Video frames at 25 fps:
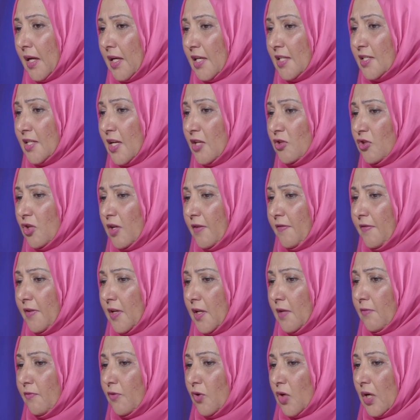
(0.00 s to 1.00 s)
essentially
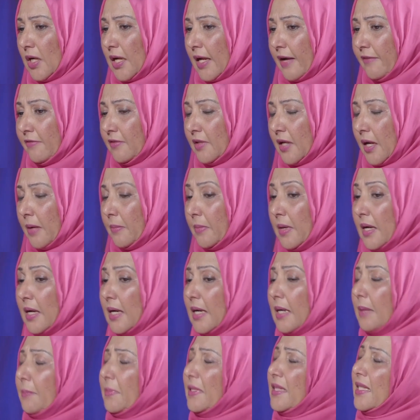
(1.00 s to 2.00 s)
feed him for a lifetime.
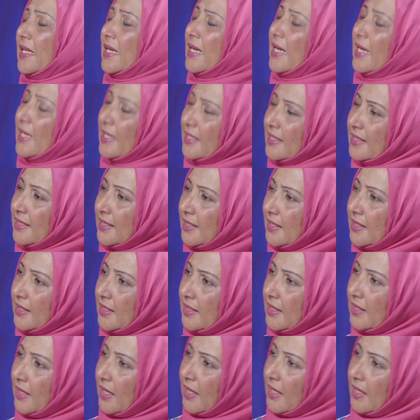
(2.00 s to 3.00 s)
But the
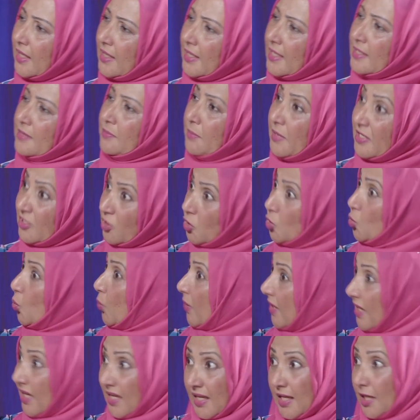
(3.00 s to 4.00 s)
reality, as much as
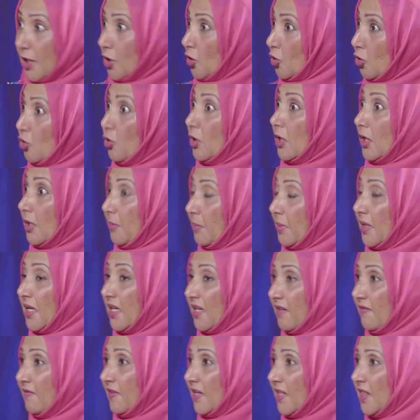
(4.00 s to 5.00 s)
we really truly
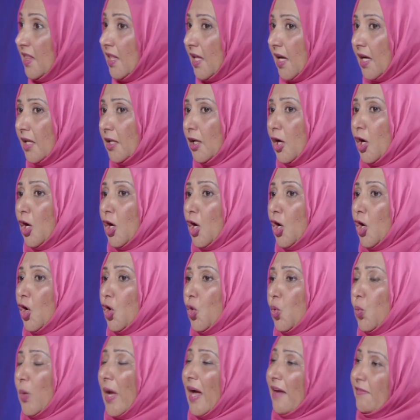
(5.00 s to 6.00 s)
believe in that,
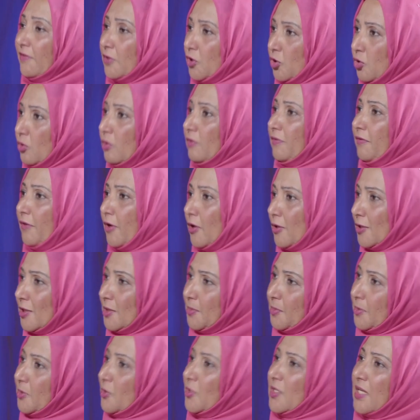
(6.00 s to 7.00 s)
we have a dual
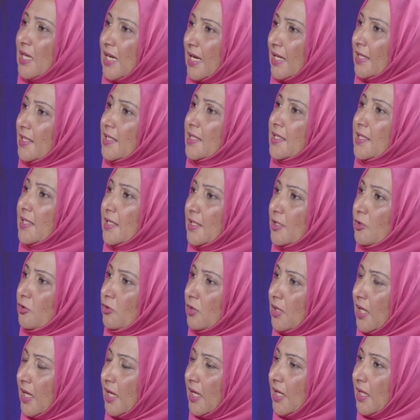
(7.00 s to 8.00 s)
focus, because the reality
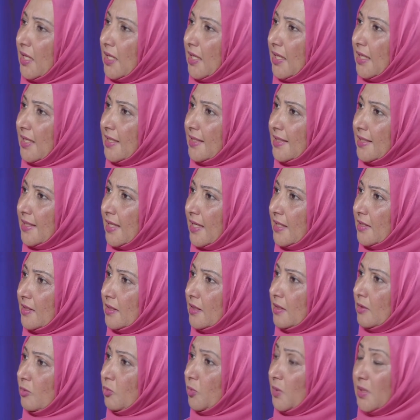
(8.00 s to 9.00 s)
today is that
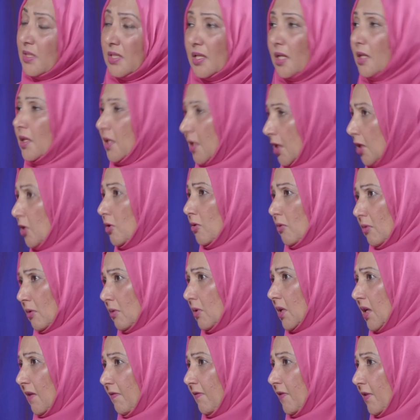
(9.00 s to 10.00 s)
we still need
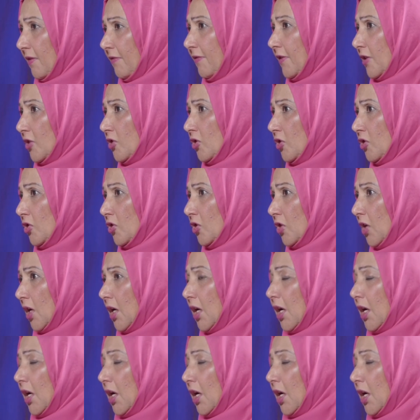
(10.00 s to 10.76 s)
to give the fish.